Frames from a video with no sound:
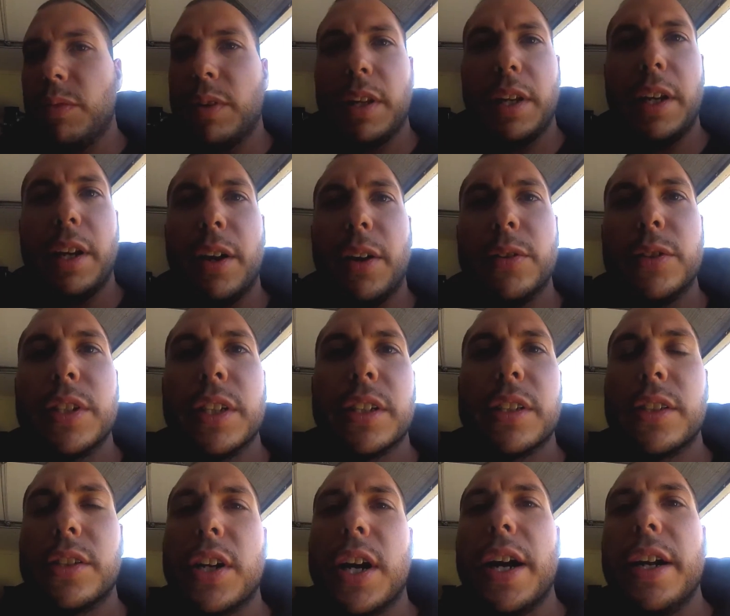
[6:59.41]
You know,
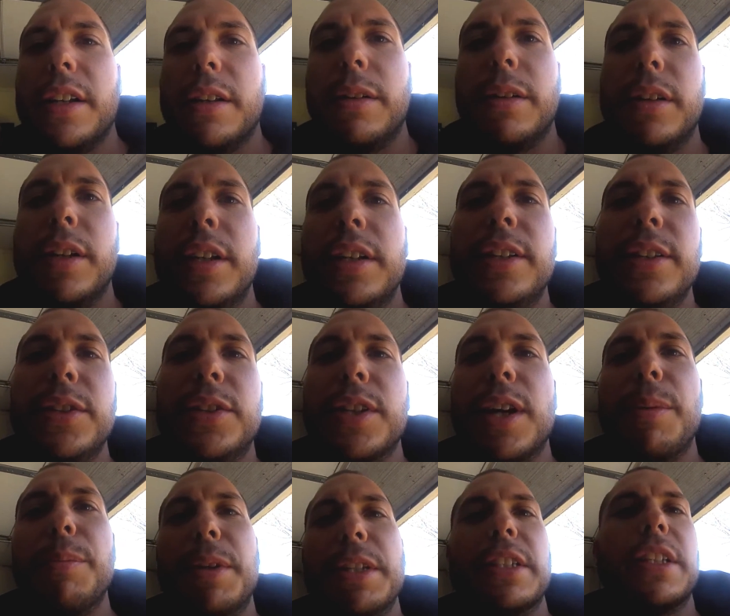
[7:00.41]
just trying to do
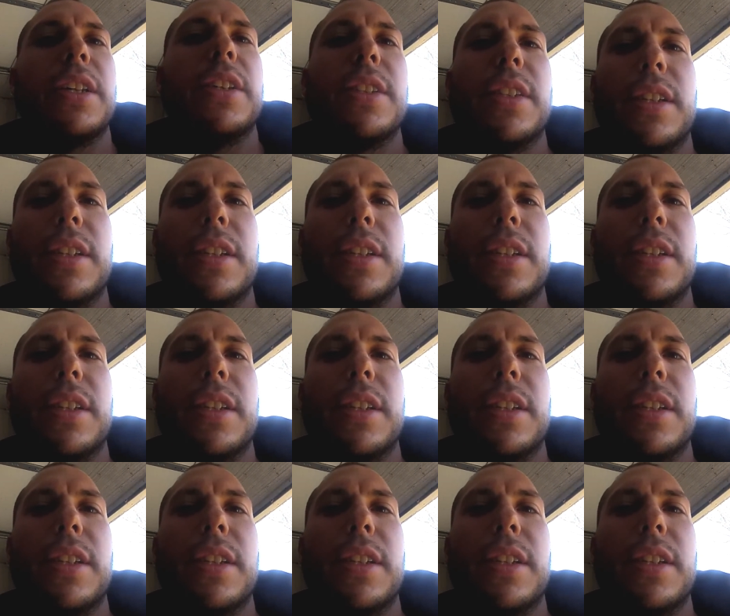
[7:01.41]
something because I was